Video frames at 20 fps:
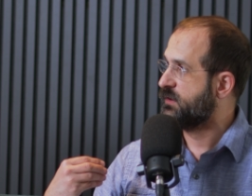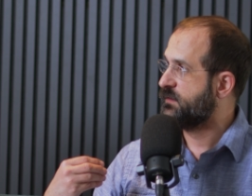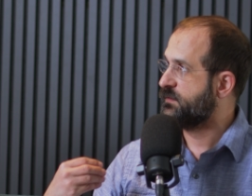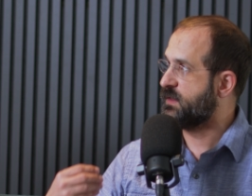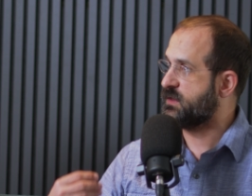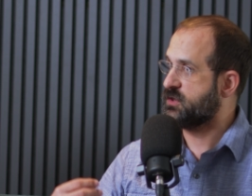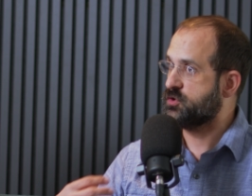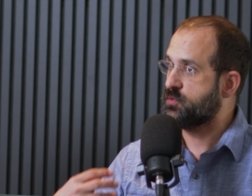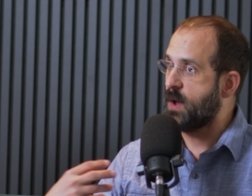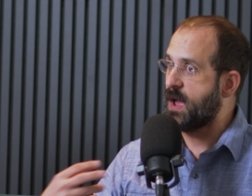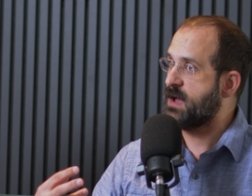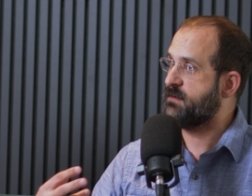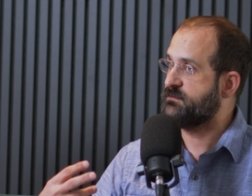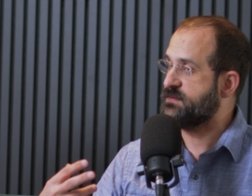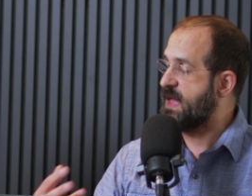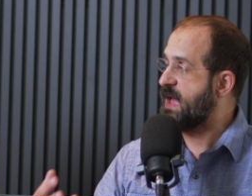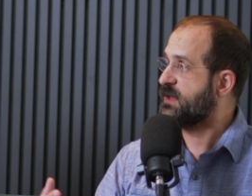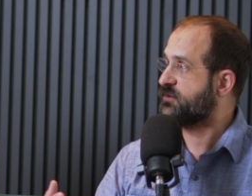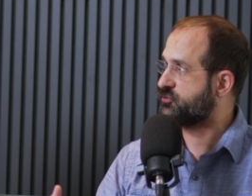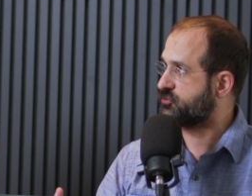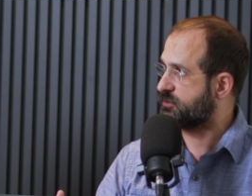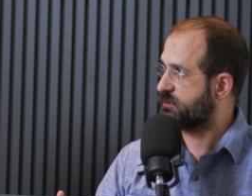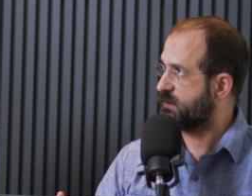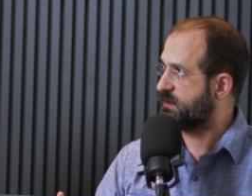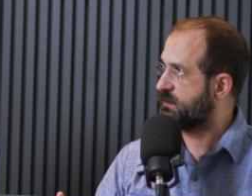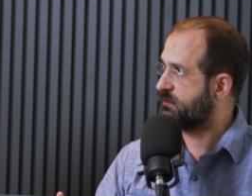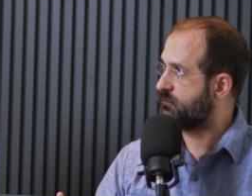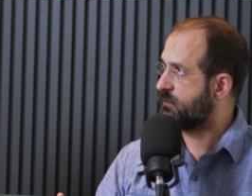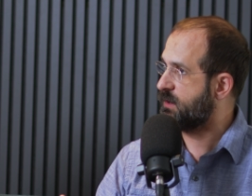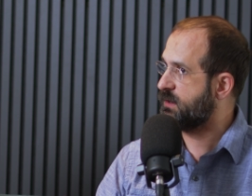that you have
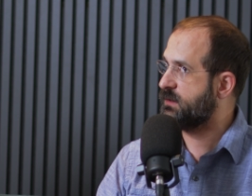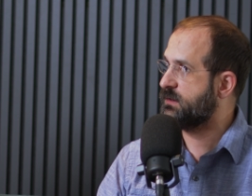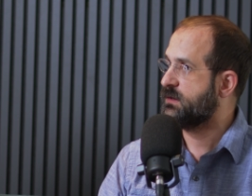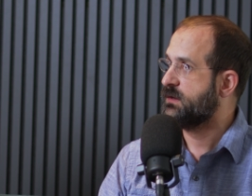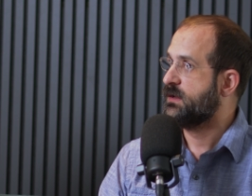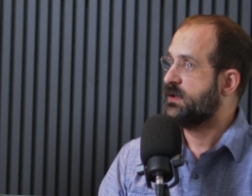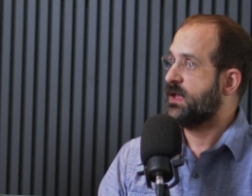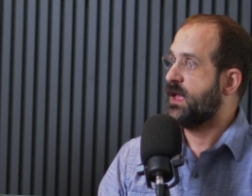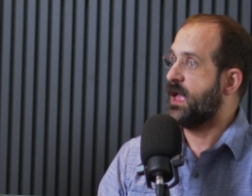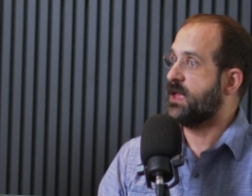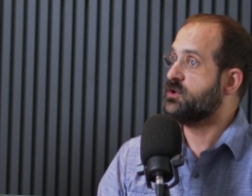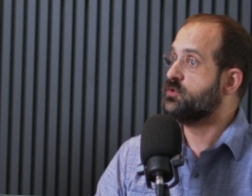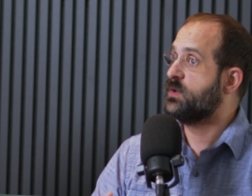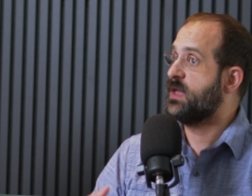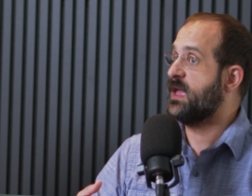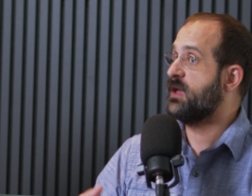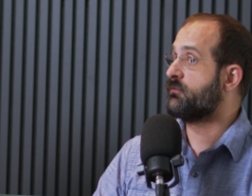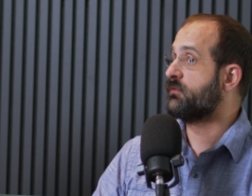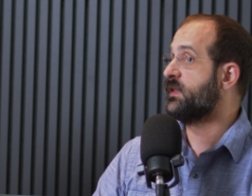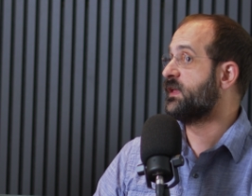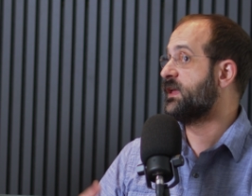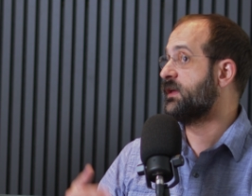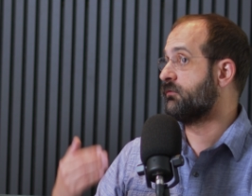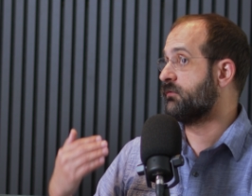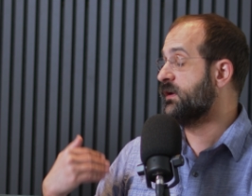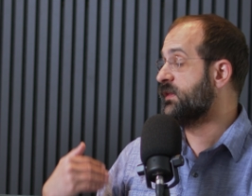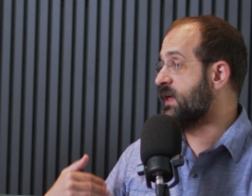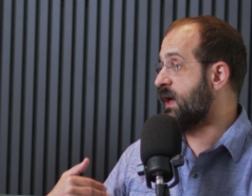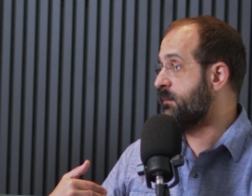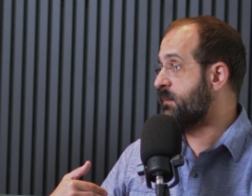naturally right and you can't really get
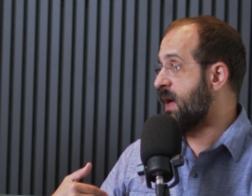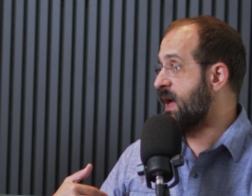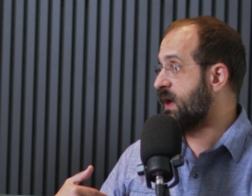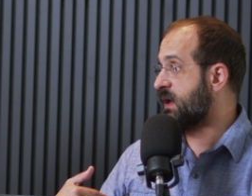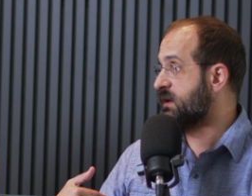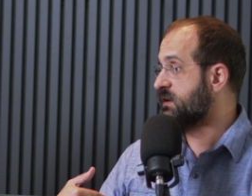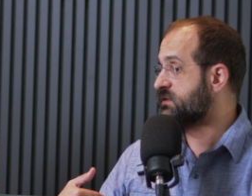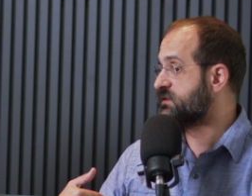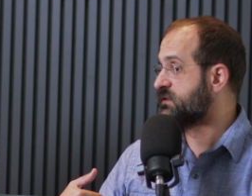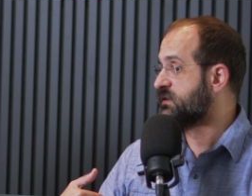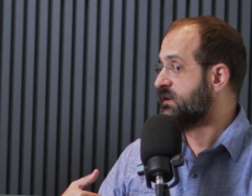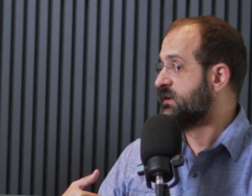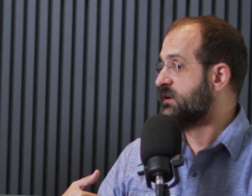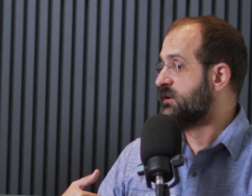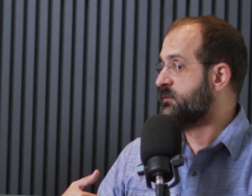rid of that baggage